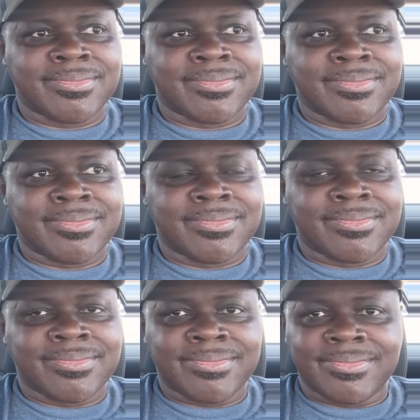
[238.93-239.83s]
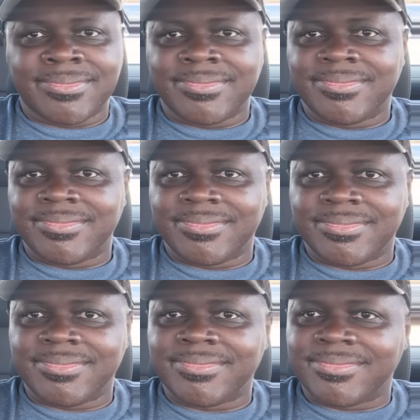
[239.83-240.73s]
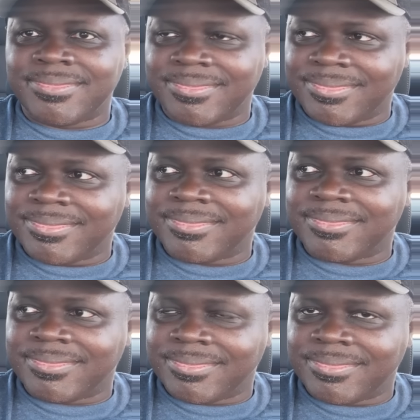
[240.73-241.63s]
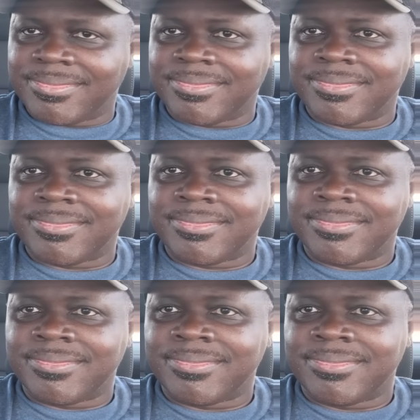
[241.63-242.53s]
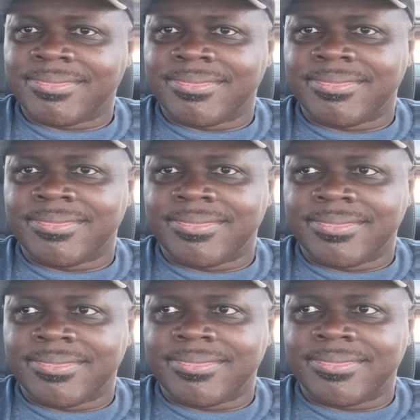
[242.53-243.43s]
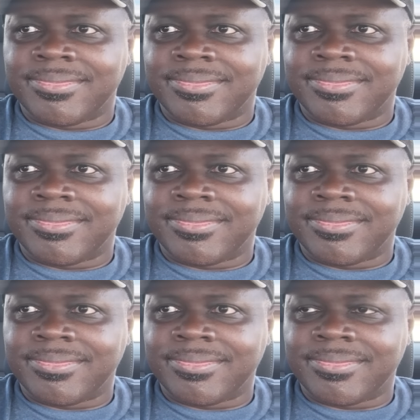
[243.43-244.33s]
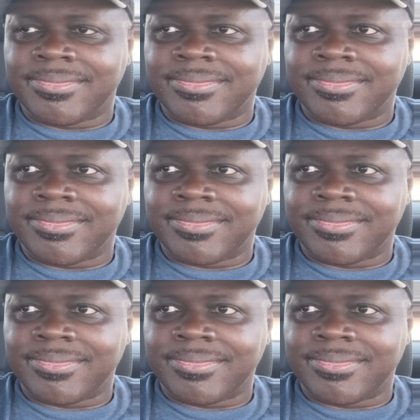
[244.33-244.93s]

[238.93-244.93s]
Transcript: (silent)